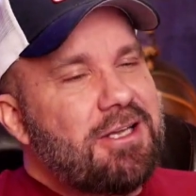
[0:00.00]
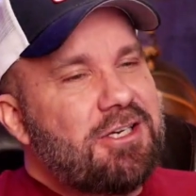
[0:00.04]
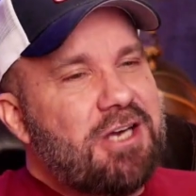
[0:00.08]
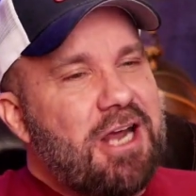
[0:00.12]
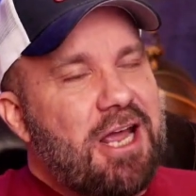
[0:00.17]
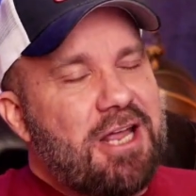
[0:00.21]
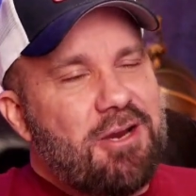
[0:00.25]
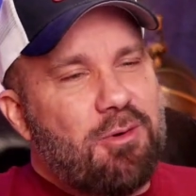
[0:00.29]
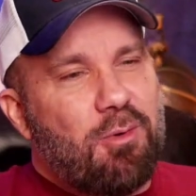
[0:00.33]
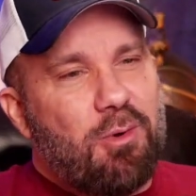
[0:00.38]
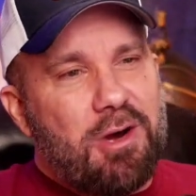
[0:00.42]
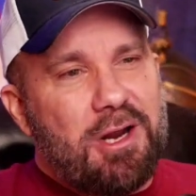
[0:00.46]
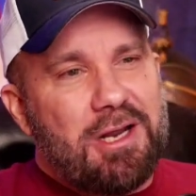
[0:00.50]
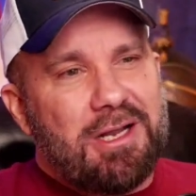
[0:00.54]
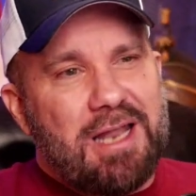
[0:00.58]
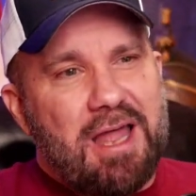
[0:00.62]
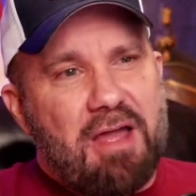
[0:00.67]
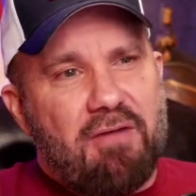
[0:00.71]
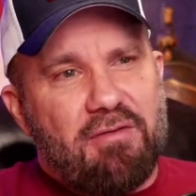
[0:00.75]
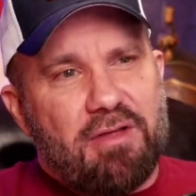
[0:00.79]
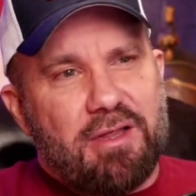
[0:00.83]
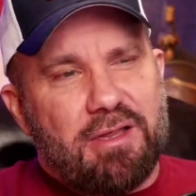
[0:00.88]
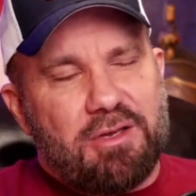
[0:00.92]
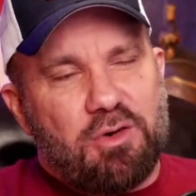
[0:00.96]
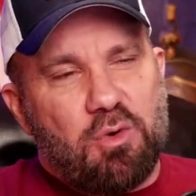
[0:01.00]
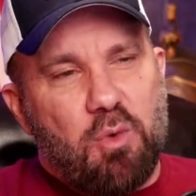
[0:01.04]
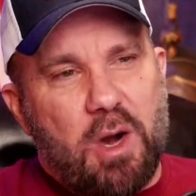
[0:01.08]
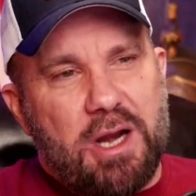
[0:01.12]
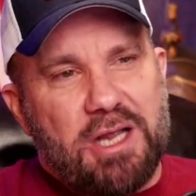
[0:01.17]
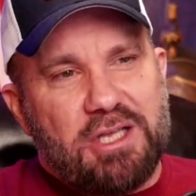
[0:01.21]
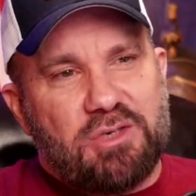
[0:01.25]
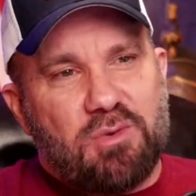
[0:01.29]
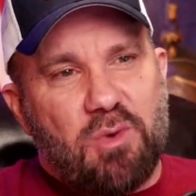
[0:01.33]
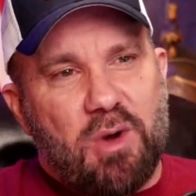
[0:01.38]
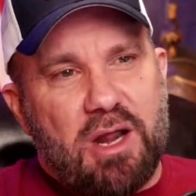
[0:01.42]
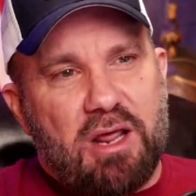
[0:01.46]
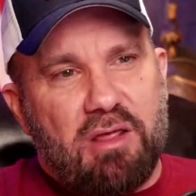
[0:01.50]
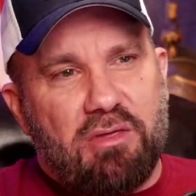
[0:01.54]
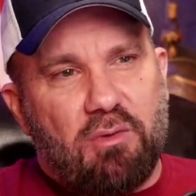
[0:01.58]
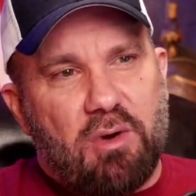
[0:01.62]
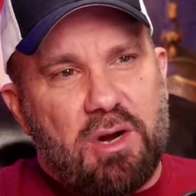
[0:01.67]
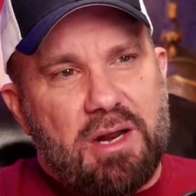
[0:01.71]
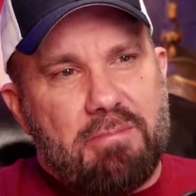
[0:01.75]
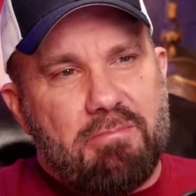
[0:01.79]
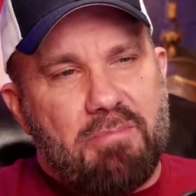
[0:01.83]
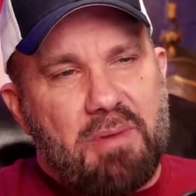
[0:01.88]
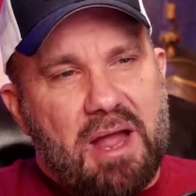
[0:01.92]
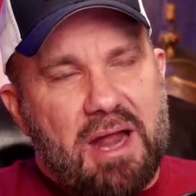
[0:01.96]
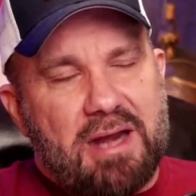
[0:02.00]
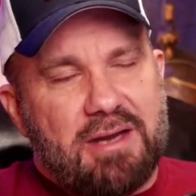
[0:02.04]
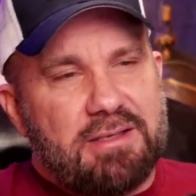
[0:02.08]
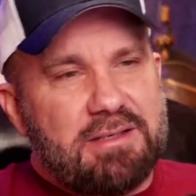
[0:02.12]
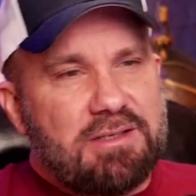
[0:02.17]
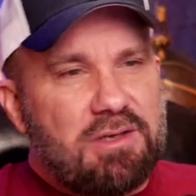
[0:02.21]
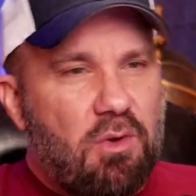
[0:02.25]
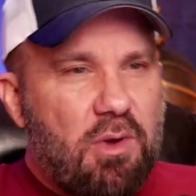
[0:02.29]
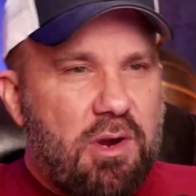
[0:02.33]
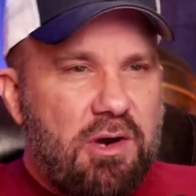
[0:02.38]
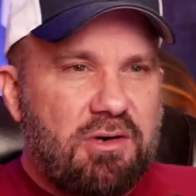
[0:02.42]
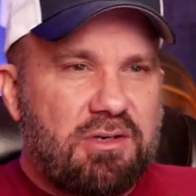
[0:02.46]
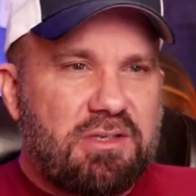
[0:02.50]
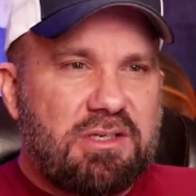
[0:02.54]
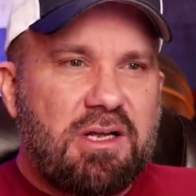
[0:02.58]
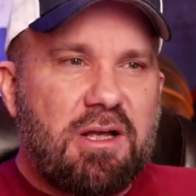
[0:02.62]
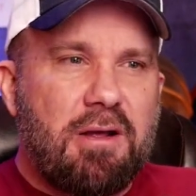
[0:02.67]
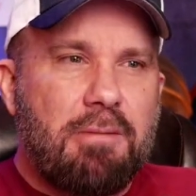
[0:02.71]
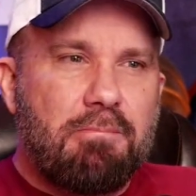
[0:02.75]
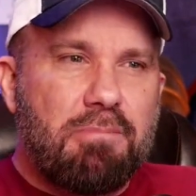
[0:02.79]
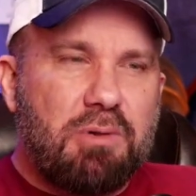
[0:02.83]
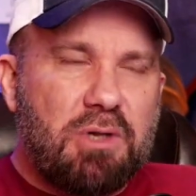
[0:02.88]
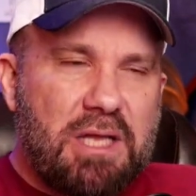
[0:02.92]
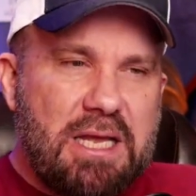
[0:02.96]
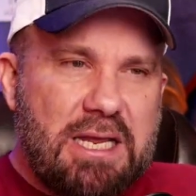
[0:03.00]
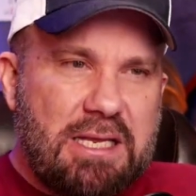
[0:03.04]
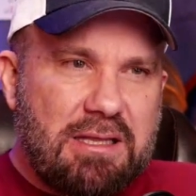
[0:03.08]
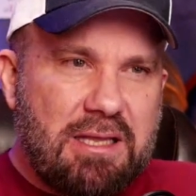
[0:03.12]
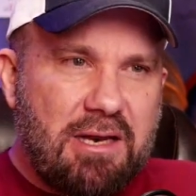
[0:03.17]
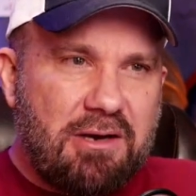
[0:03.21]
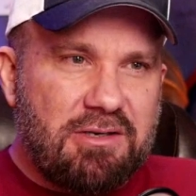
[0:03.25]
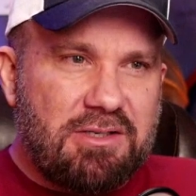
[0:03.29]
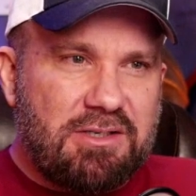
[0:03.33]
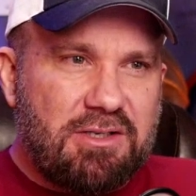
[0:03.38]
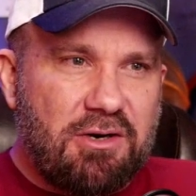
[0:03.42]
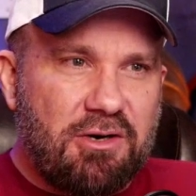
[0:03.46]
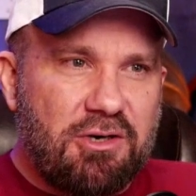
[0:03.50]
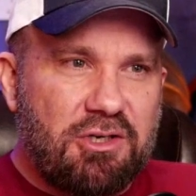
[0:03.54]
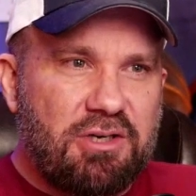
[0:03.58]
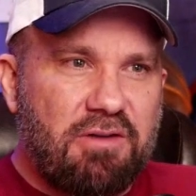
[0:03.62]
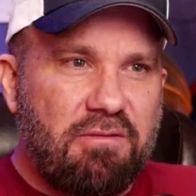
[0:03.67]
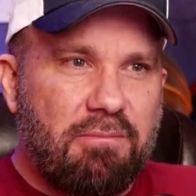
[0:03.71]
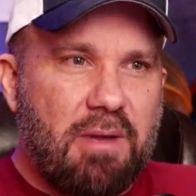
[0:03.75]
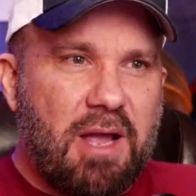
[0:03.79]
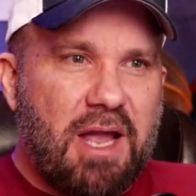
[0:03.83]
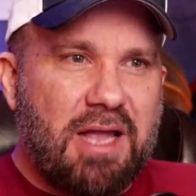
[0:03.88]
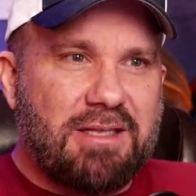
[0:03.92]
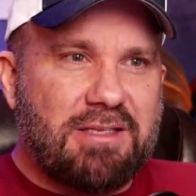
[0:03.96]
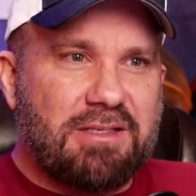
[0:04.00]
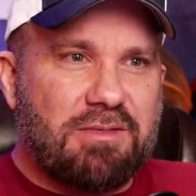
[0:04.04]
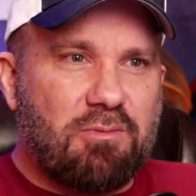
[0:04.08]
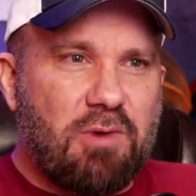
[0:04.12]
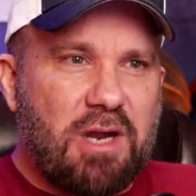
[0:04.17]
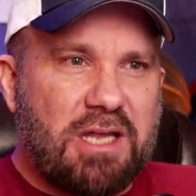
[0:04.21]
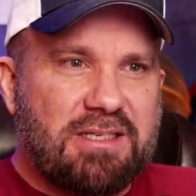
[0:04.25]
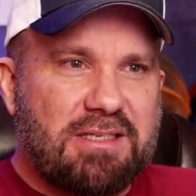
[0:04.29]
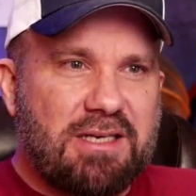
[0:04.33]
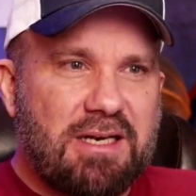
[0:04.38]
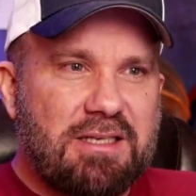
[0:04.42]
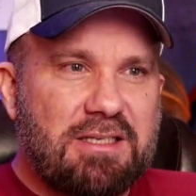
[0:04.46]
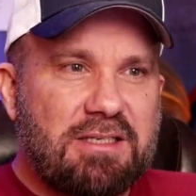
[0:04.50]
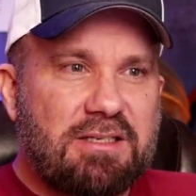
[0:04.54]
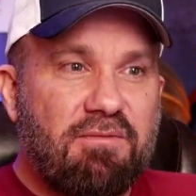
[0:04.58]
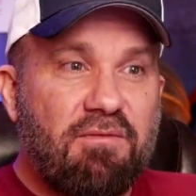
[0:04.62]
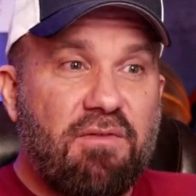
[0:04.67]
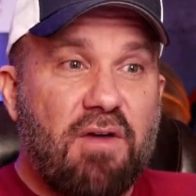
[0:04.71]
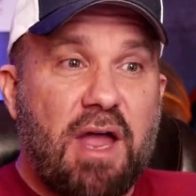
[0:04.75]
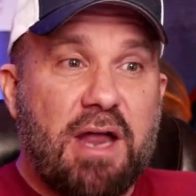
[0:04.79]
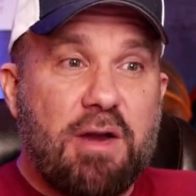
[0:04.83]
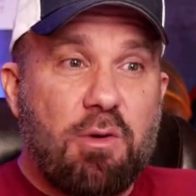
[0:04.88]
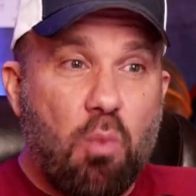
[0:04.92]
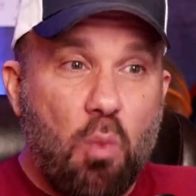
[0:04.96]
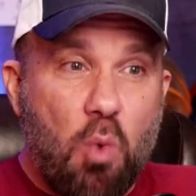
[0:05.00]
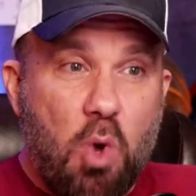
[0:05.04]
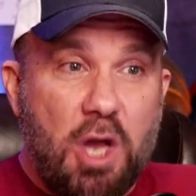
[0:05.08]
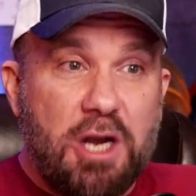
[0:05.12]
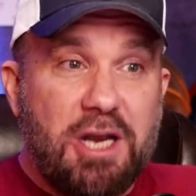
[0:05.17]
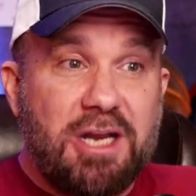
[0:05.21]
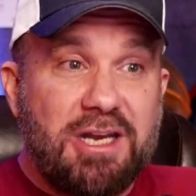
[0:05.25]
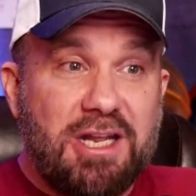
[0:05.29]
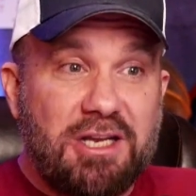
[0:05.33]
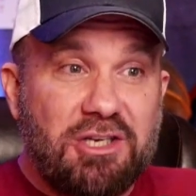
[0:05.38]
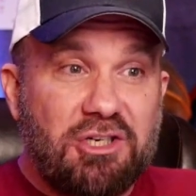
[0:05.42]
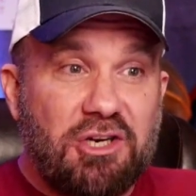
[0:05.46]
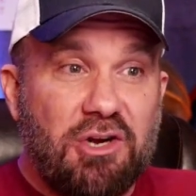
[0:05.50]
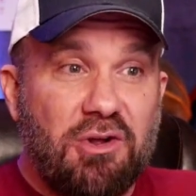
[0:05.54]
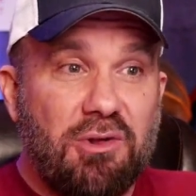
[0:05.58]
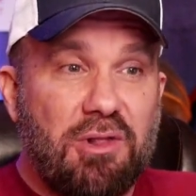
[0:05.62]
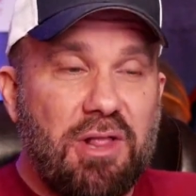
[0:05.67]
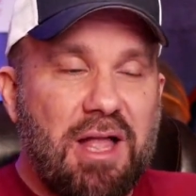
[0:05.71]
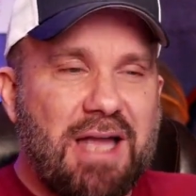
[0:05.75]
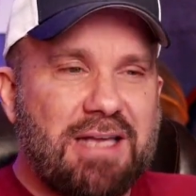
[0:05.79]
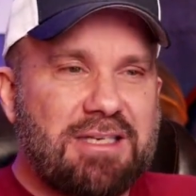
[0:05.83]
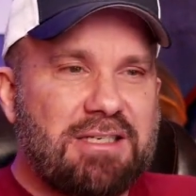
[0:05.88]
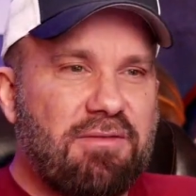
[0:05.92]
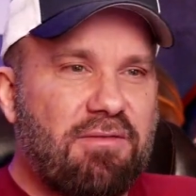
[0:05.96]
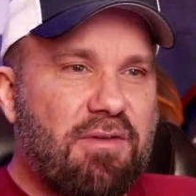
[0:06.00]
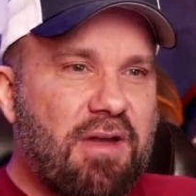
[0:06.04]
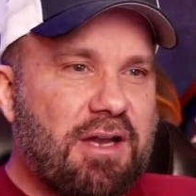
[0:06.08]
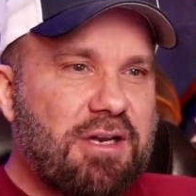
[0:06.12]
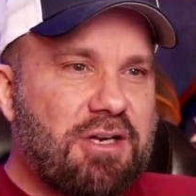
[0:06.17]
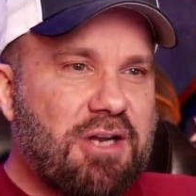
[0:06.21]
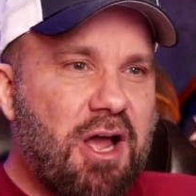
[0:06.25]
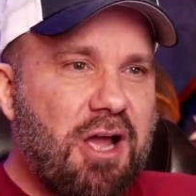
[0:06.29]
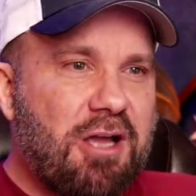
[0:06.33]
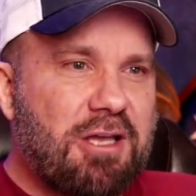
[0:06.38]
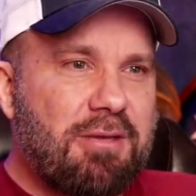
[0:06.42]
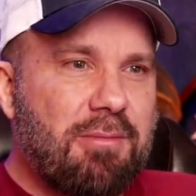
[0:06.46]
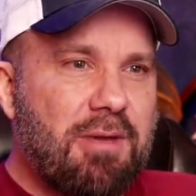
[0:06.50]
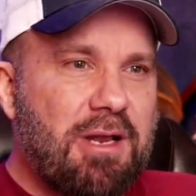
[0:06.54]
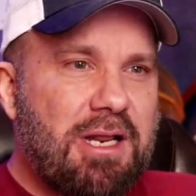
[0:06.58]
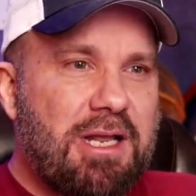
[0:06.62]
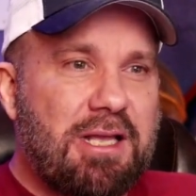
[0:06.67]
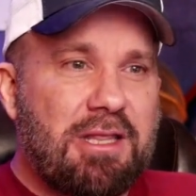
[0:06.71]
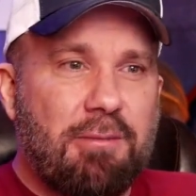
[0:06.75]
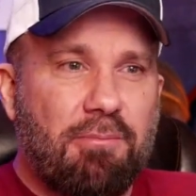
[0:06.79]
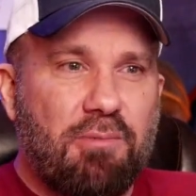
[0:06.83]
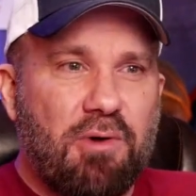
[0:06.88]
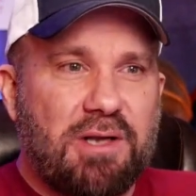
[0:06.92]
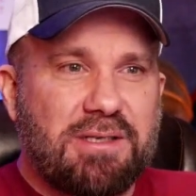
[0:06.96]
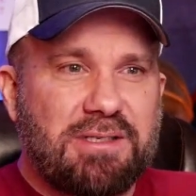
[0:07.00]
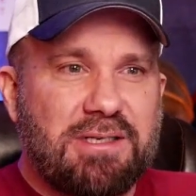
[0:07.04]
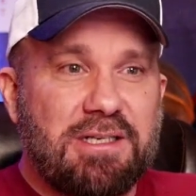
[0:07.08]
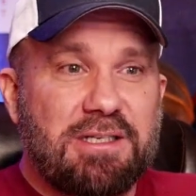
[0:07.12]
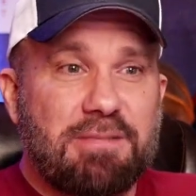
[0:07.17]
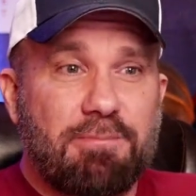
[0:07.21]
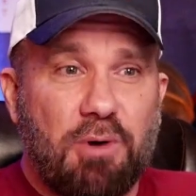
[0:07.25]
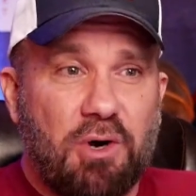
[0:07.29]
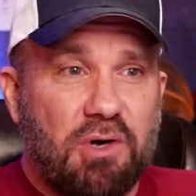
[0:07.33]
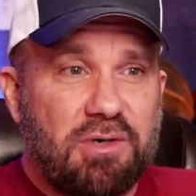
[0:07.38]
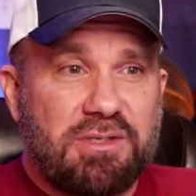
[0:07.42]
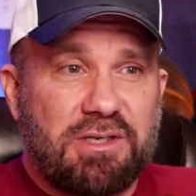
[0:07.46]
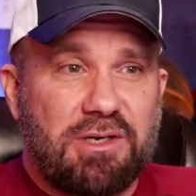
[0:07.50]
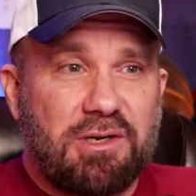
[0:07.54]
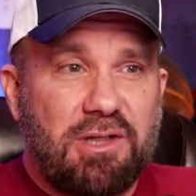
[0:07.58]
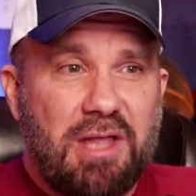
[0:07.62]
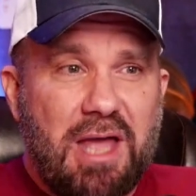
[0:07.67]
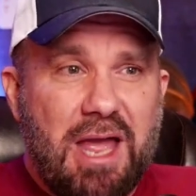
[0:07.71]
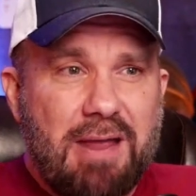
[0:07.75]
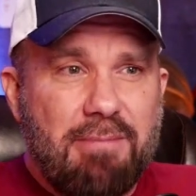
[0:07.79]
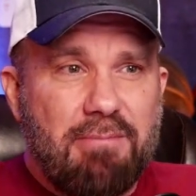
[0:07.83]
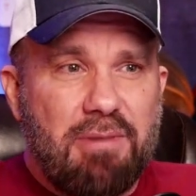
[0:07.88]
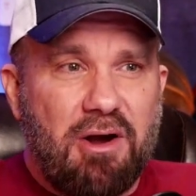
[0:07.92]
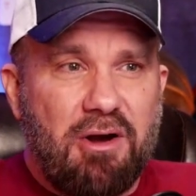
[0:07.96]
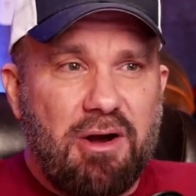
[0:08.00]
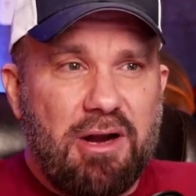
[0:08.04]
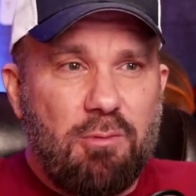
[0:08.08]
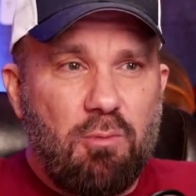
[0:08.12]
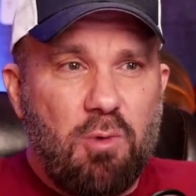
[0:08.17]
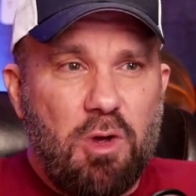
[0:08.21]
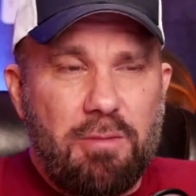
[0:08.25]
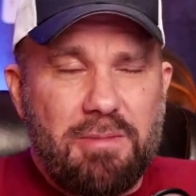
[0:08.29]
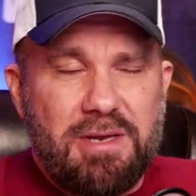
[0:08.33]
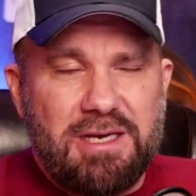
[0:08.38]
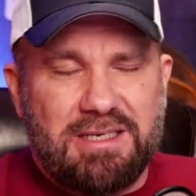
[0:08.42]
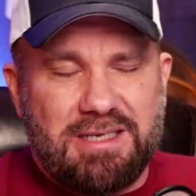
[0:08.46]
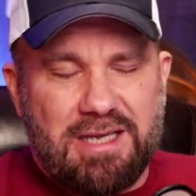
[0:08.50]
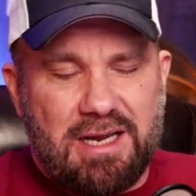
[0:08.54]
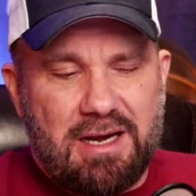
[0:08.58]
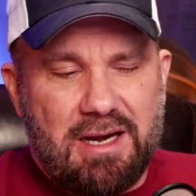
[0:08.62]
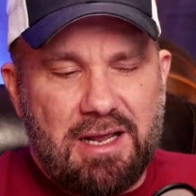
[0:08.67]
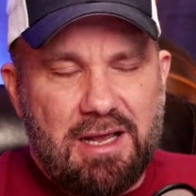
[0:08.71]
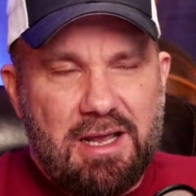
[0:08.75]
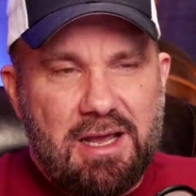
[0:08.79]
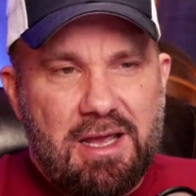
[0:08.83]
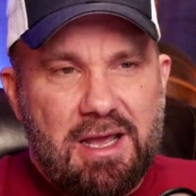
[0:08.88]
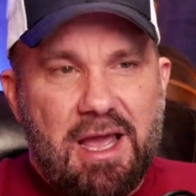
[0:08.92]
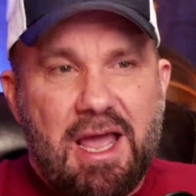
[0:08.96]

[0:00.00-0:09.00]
January 11th, 2023, Biden's lawyers complete their search of Biden's residence, find one additional classified document in the president's personal library in Wilmington.